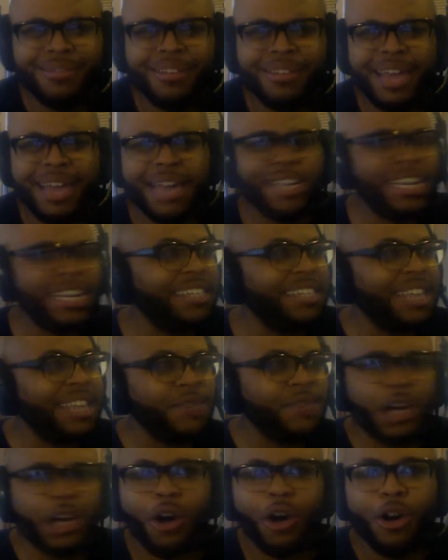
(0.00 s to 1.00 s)
And she's
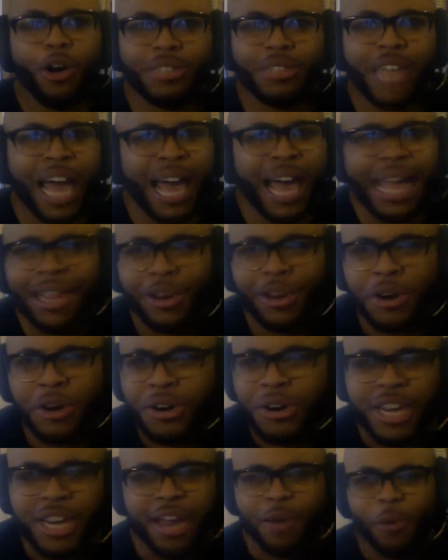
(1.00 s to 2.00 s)
even called Tyler her
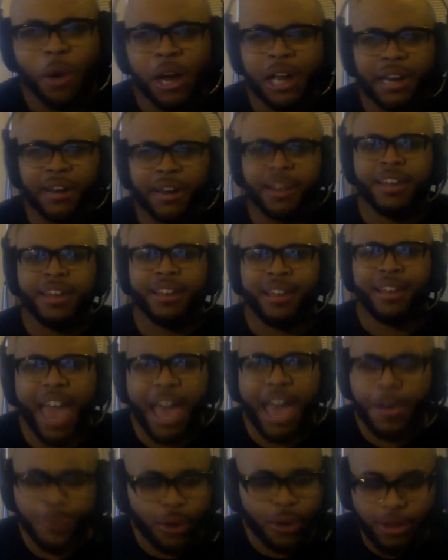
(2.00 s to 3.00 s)
day one
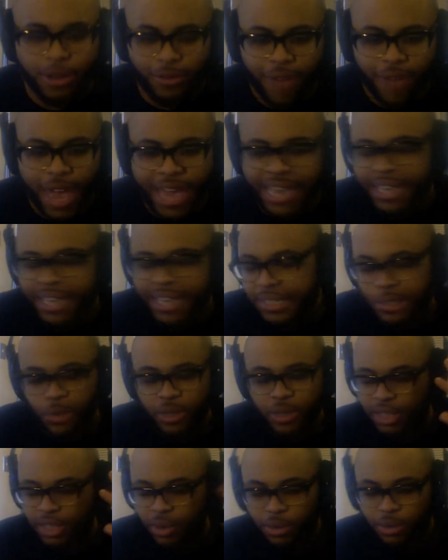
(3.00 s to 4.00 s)
after the fact.
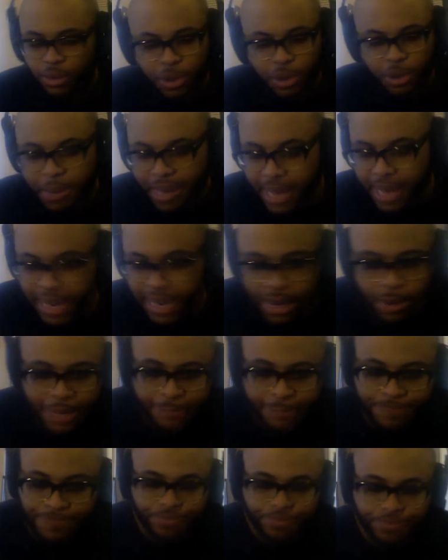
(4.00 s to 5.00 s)
It's so stupid. Anyway,
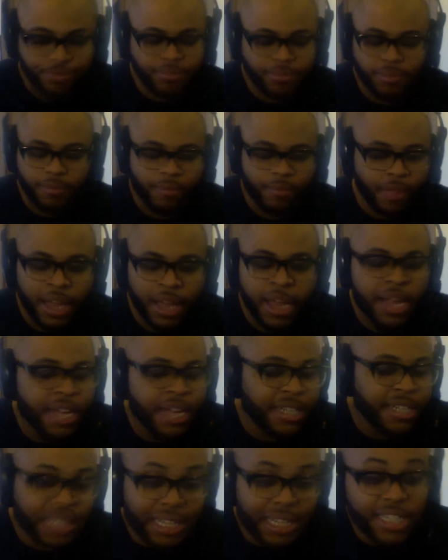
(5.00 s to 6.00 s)

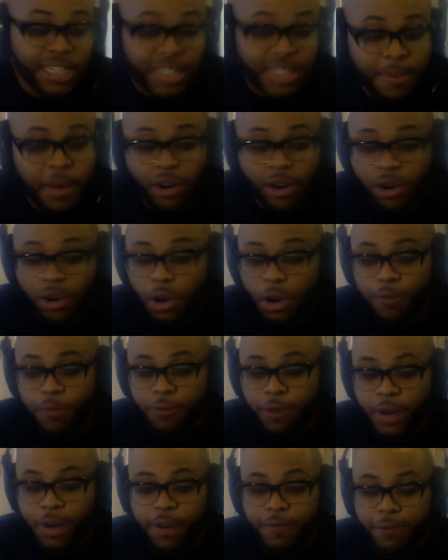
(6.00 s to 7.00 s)
slut shaming her own
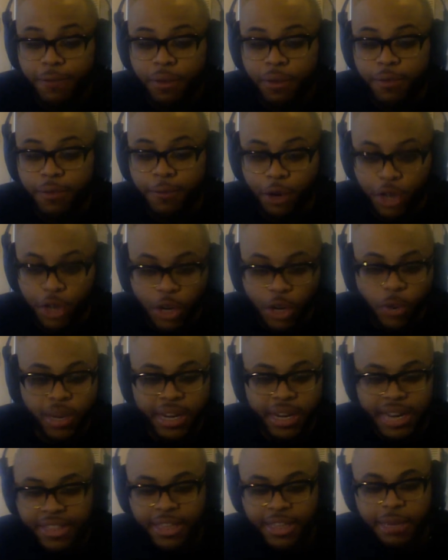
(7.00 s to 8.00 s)
friend for
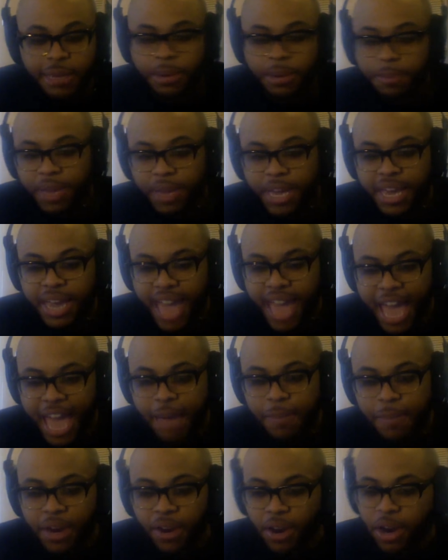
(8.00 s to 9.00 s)
doing nothing but being
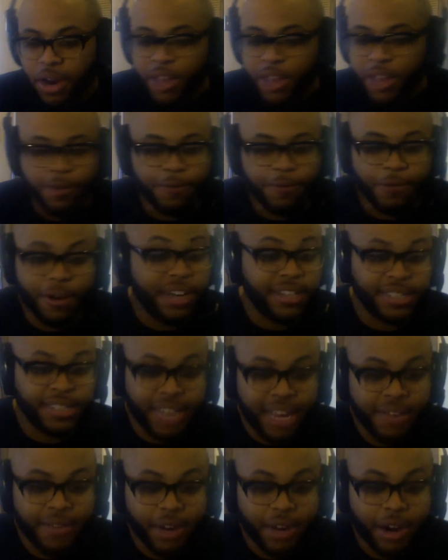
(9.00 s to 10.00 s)
happy her other friend is
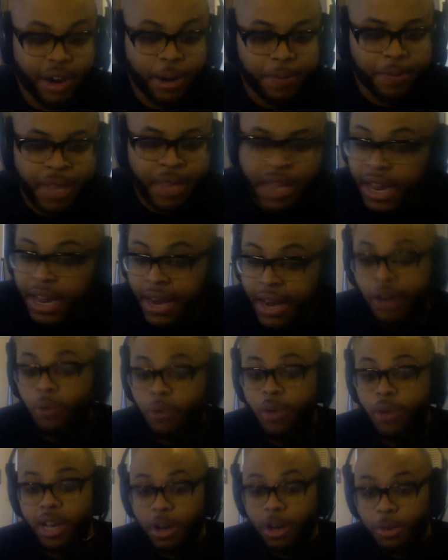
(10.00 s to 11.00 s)
saving her. Here
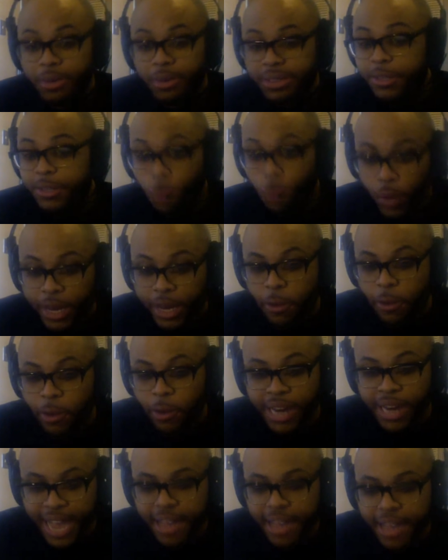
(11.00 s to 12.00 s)
we go with this week
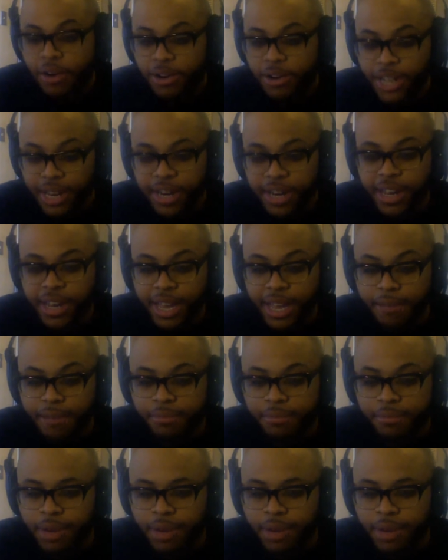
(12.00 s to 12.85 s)
1 hater shit again.